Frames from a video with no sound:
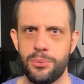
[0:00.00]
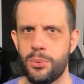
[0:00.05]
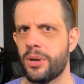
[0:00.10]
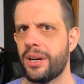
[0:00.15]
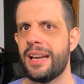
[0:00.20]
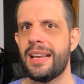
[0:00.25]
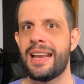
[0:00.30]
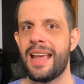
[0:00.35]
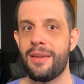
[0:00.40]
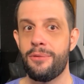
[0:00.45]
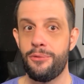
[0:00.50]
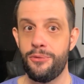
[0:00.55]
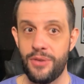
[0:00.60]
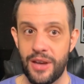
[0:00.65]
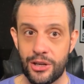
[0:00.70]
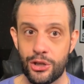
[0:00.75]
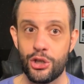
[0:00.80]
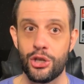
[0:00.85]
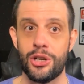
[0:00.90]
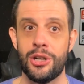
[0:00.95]
we're in a
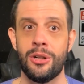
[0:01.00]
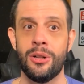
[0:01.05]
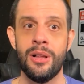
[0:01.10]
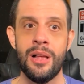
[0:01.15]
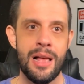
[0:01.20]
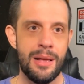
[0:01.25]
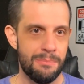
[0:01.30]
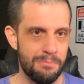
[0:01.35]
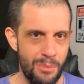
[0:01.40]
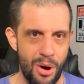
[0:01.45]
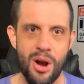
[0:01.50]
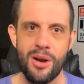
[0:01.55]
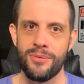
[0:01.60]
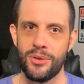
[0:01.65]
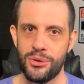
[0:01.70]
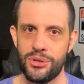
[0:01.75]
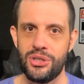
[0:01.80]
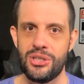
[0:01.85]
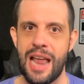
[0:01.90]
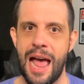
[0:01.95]
fictional
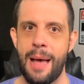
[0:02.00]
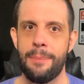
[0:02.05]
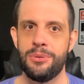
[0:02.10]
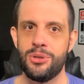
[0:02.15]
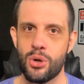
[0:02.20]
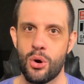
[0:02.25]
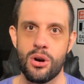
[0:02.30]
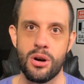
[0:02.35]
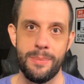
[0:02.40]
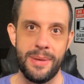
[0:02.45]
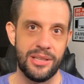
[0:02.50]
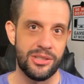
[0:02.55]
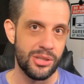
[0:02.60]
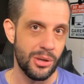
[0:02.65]
Marvel Snap tournament.